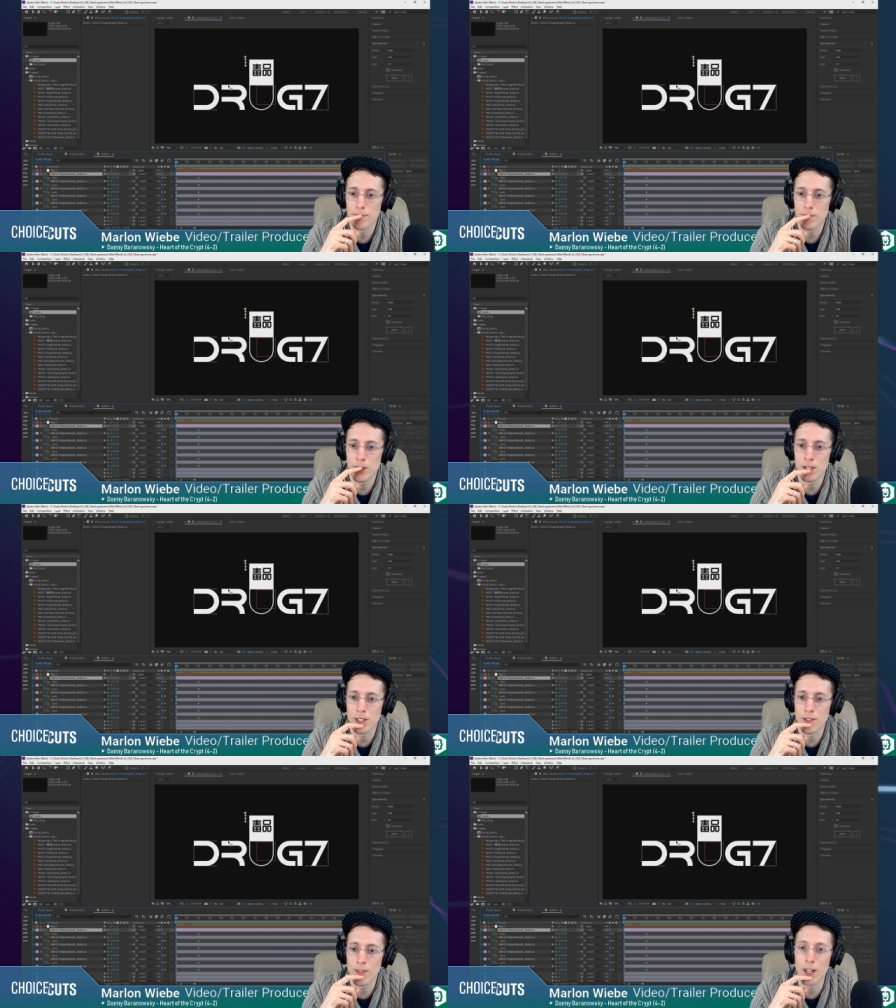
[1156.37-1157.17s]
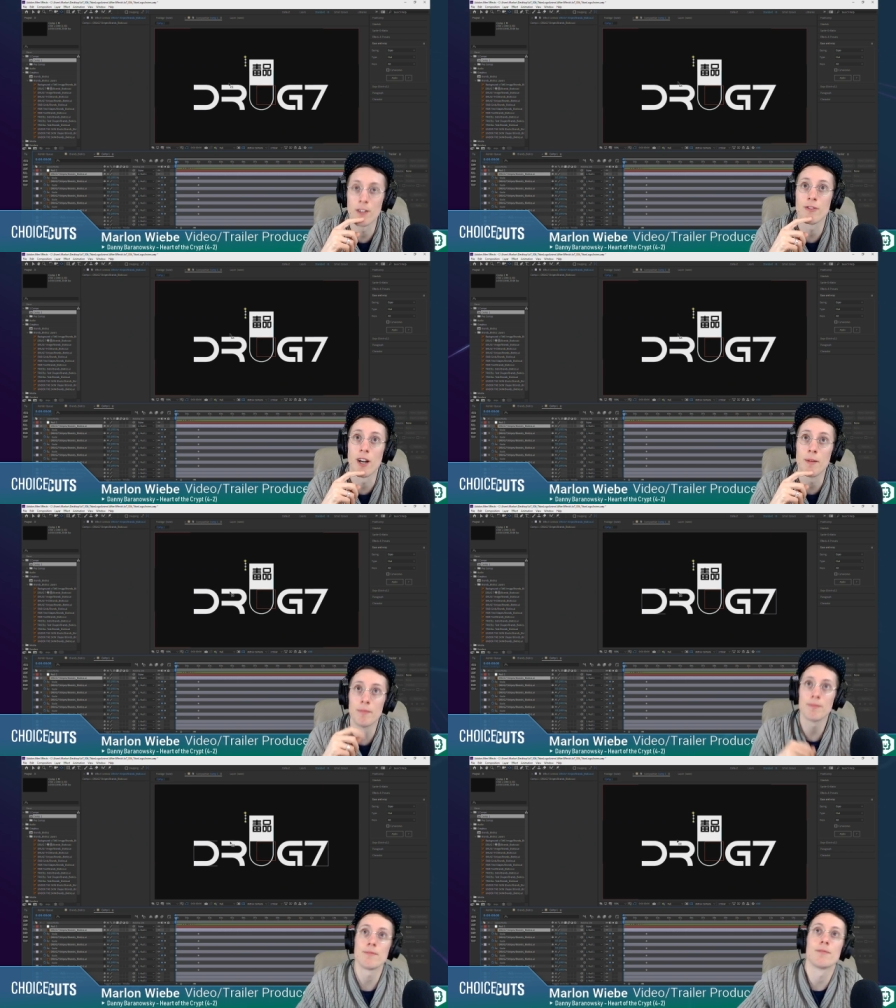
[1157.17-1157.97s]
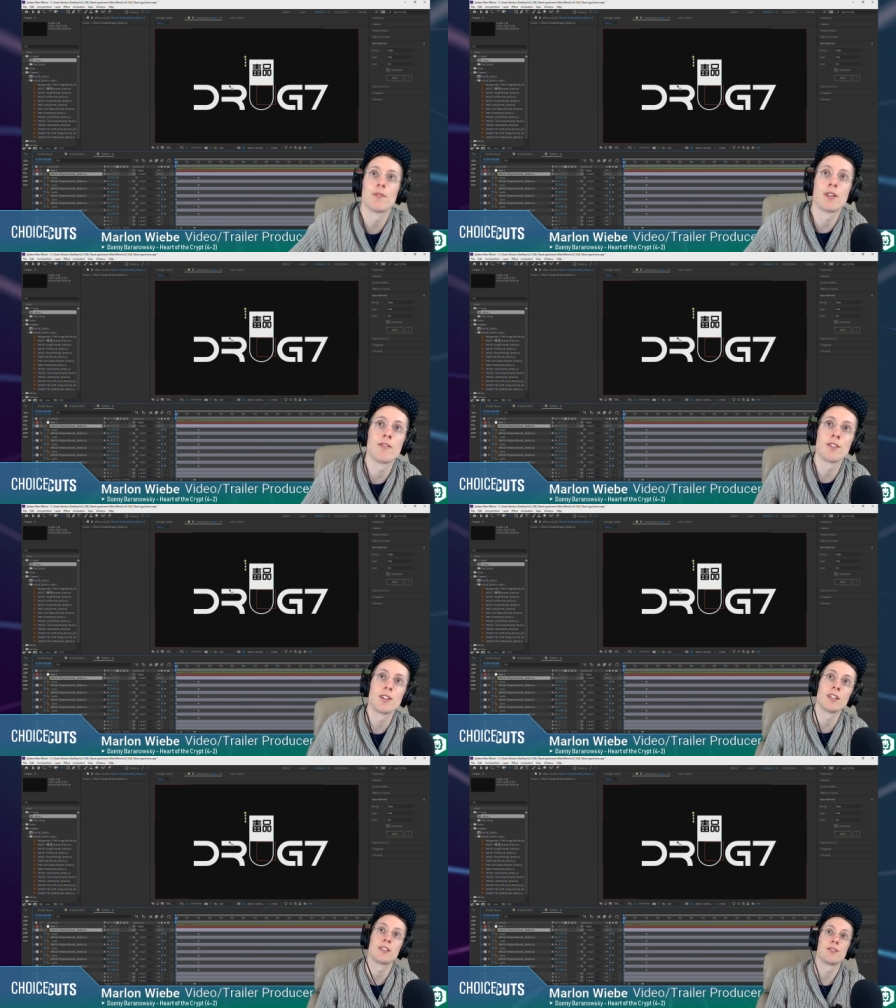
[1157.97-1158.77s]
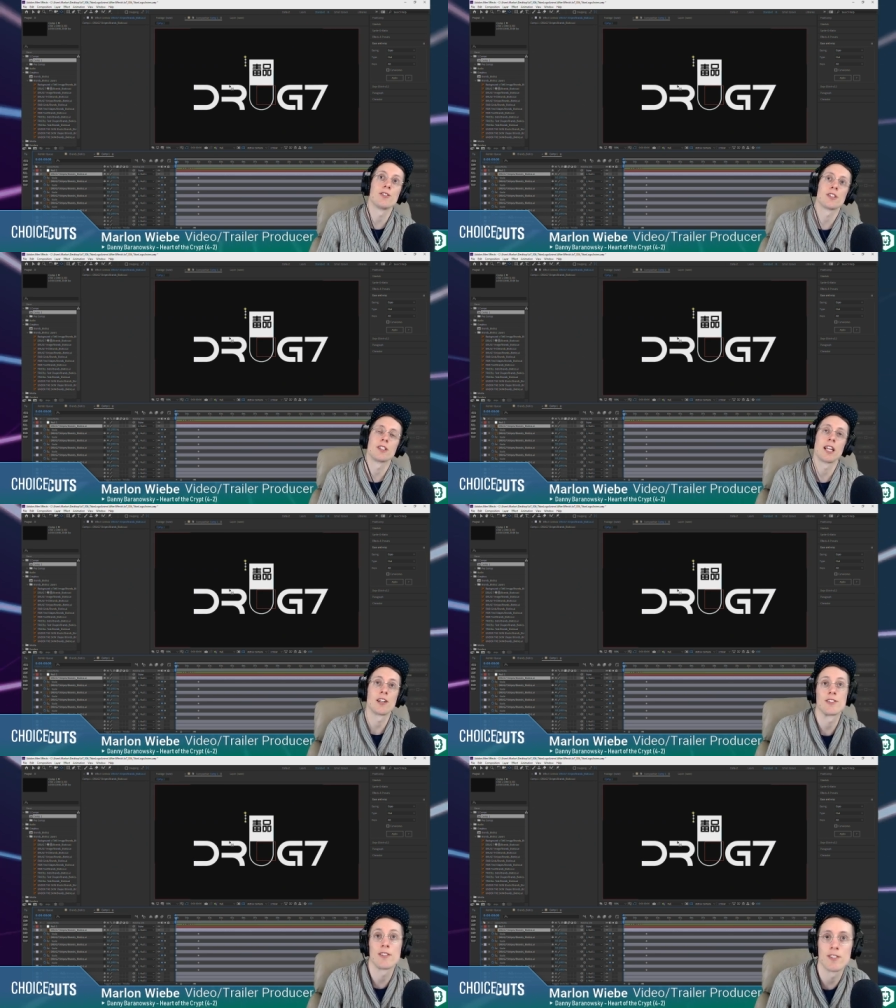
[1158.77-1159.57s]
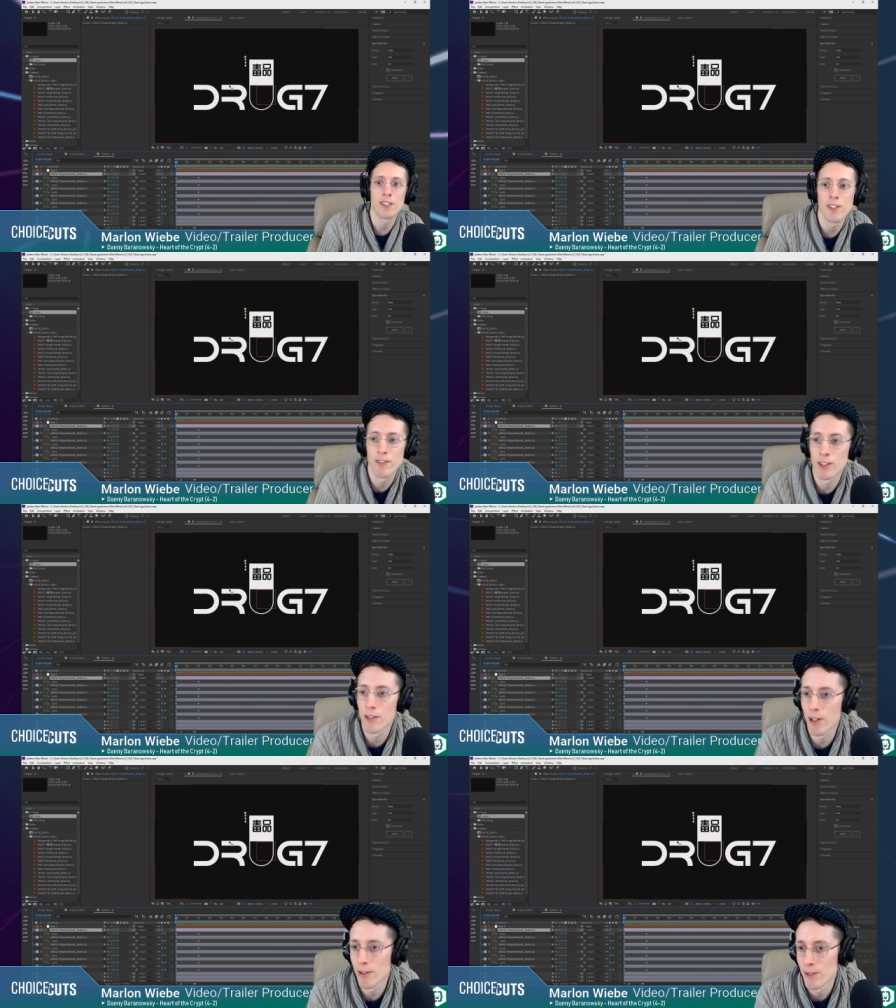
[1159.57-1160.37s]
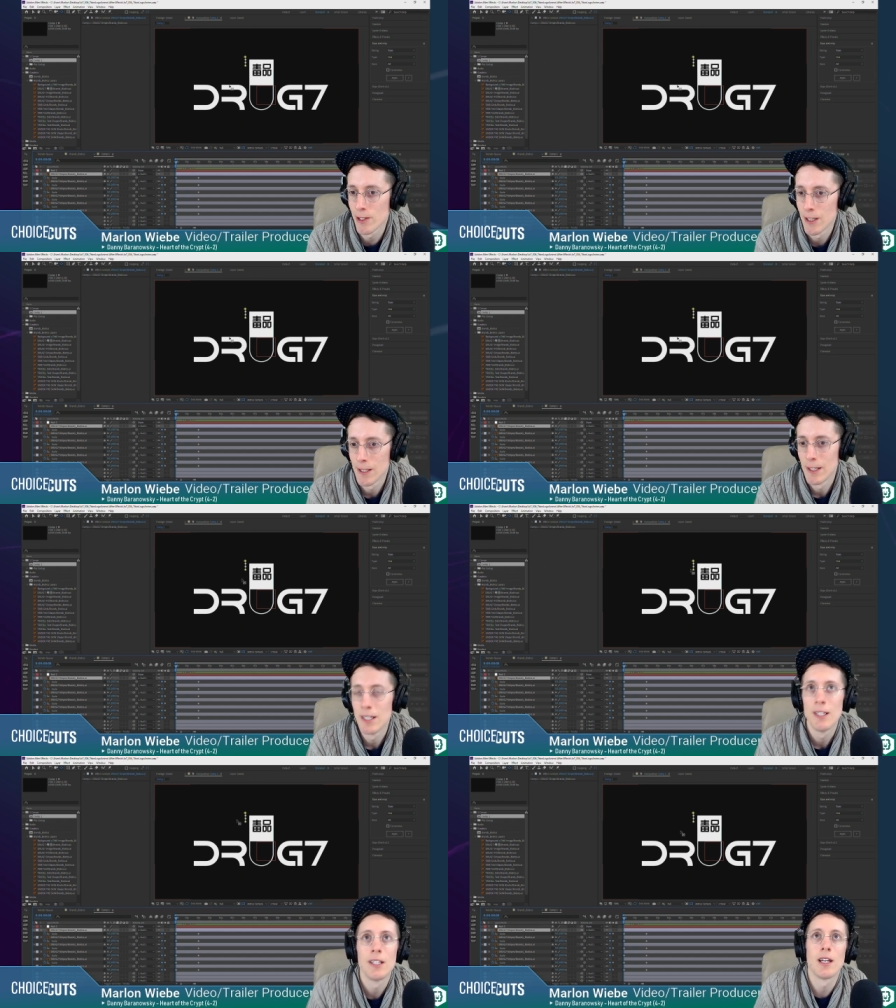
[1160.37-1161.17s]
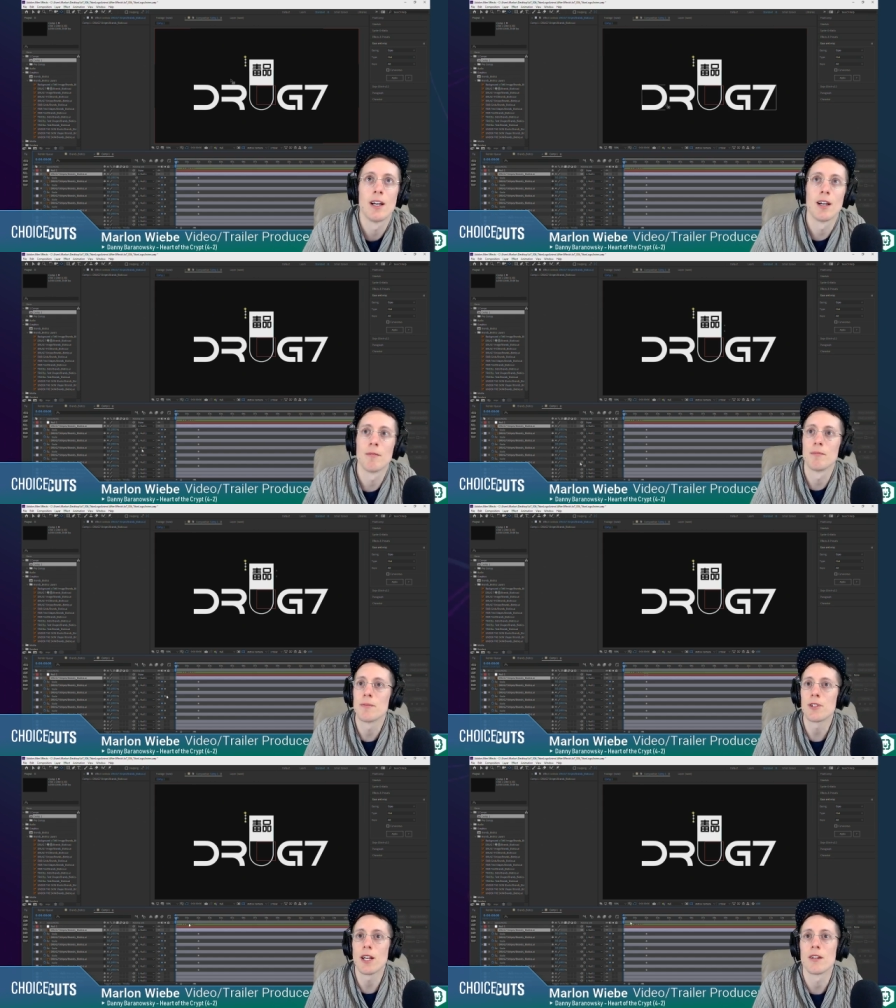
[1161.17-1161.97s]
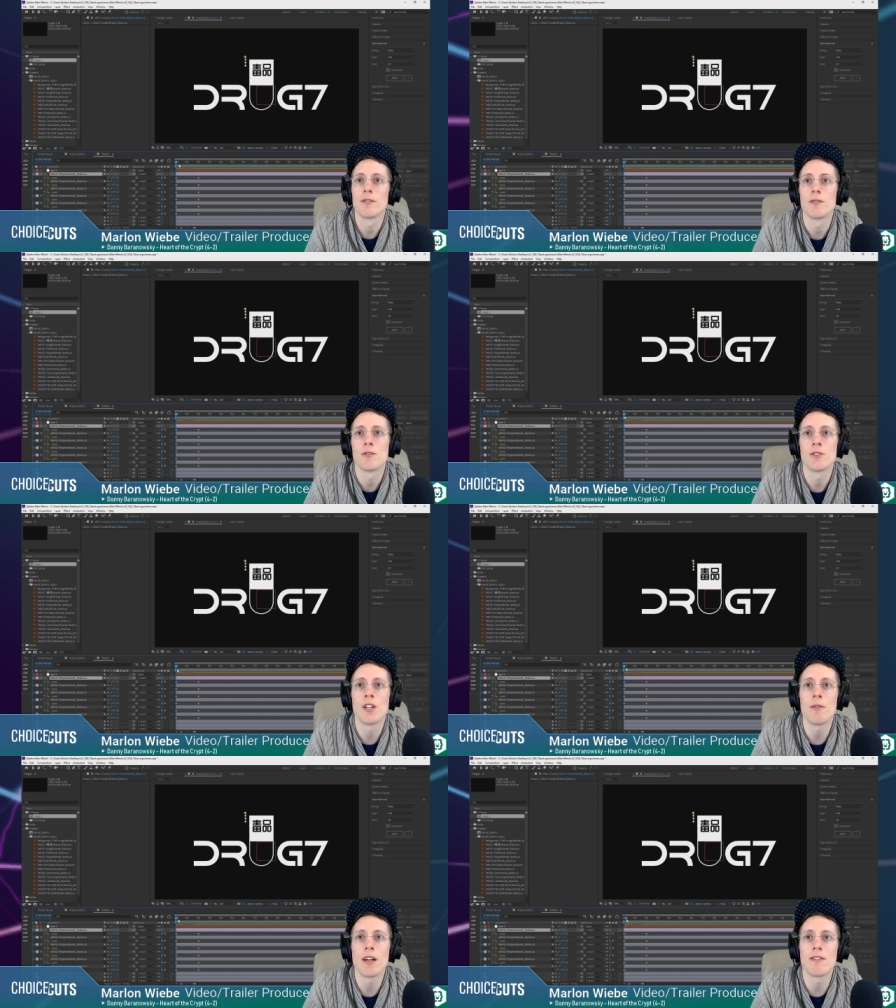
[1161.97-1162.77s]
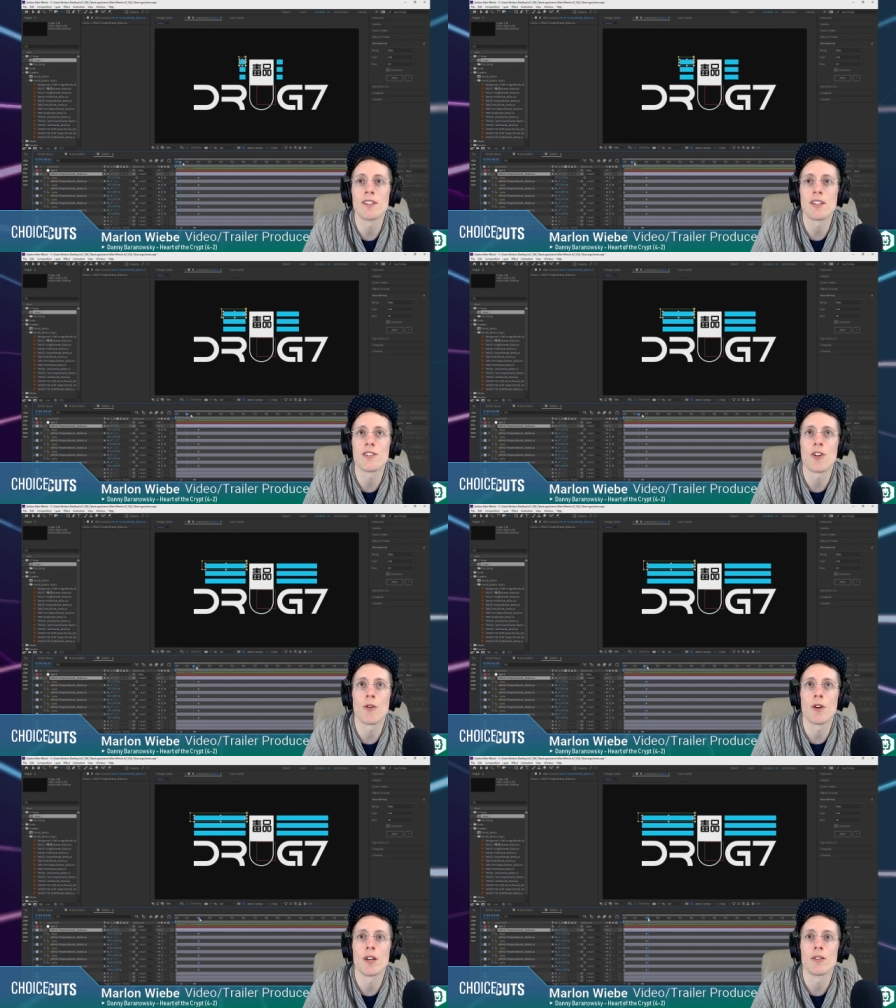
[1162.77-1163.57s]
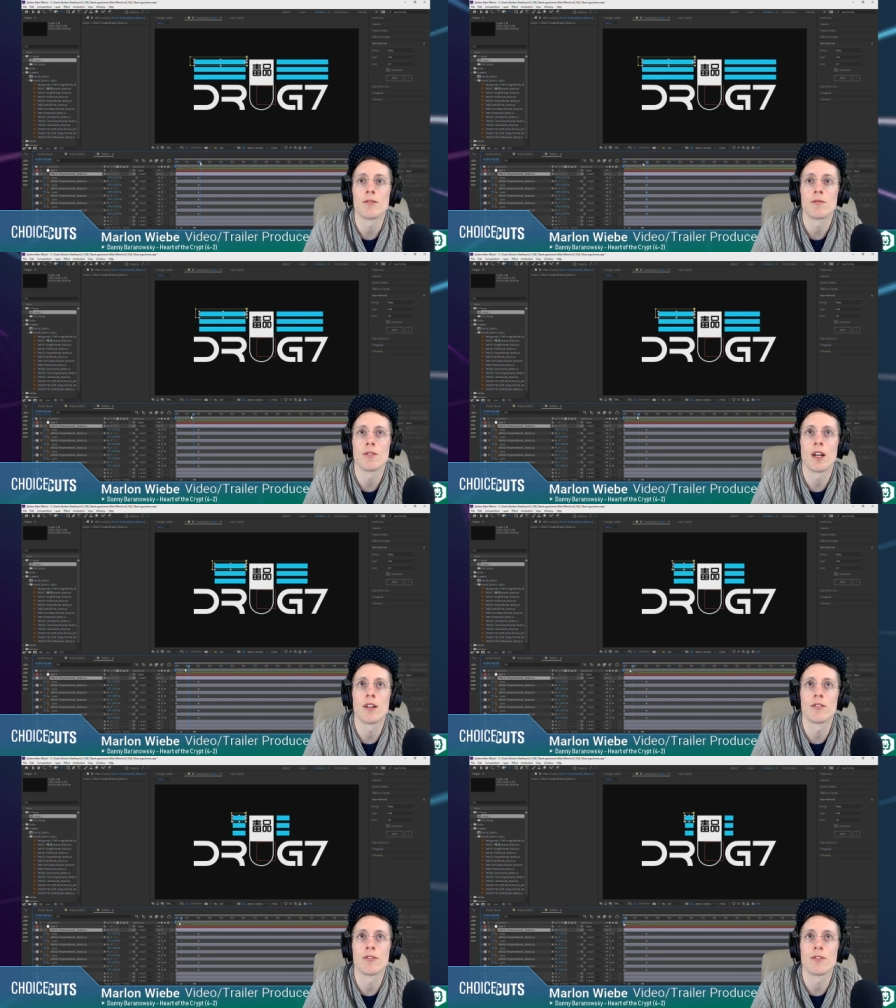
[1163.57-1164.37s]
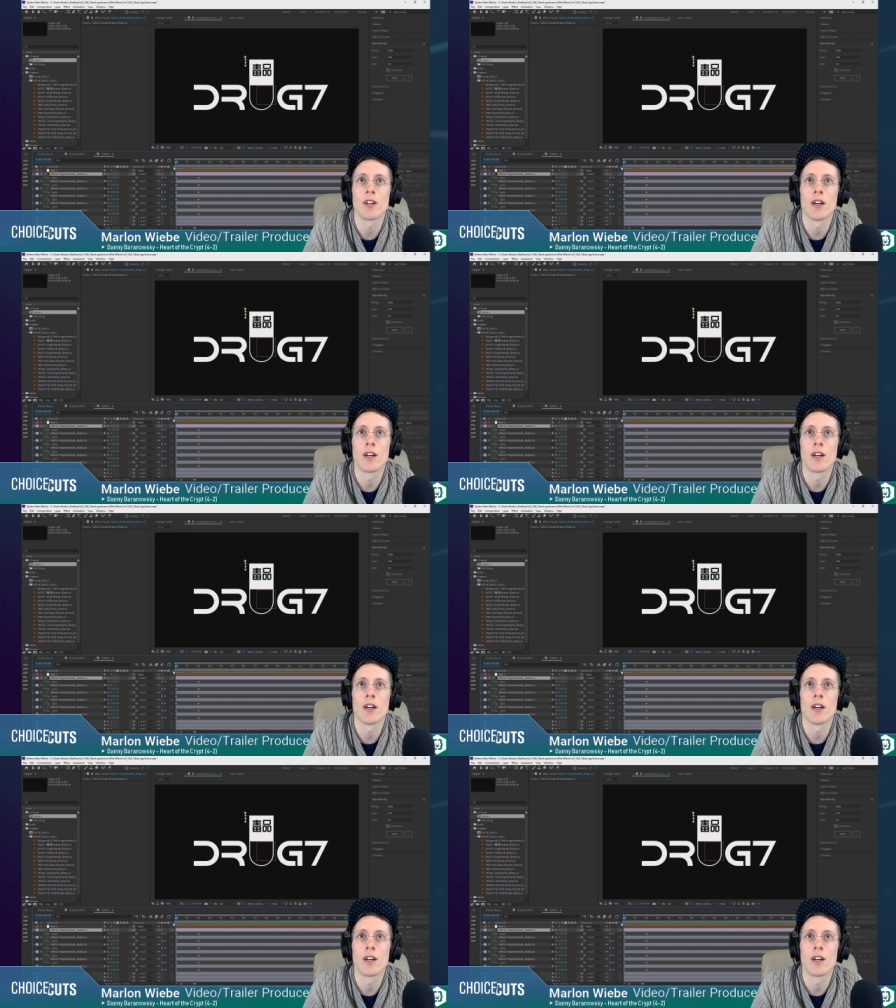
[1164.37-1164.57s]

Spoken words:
to the final frame, and usually the letters of the logo. So yeah, so now we have these things going kind of